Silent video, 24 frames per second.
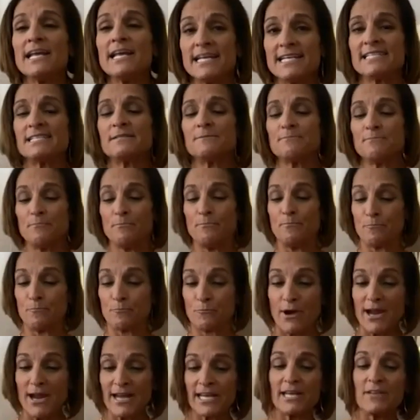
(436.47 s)
is
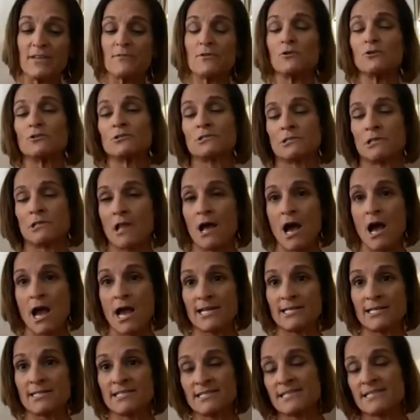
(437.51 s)
breaking those
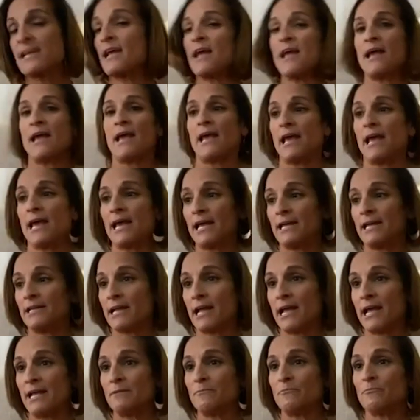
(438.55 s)
lines And,
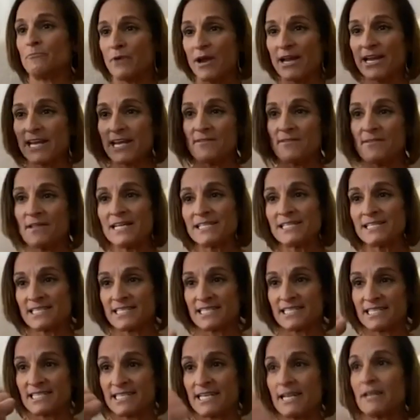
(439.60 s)
and breaking that
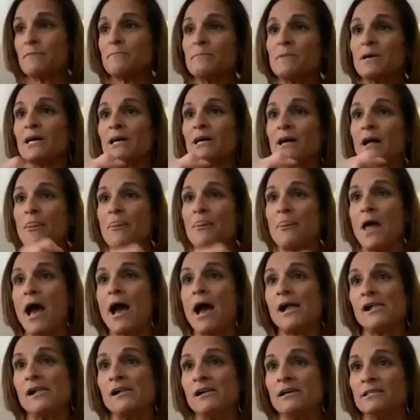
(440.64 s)
stigma
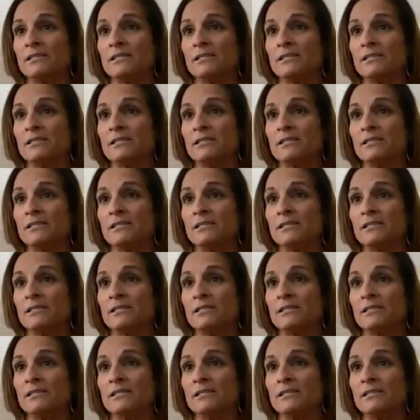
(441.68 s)
that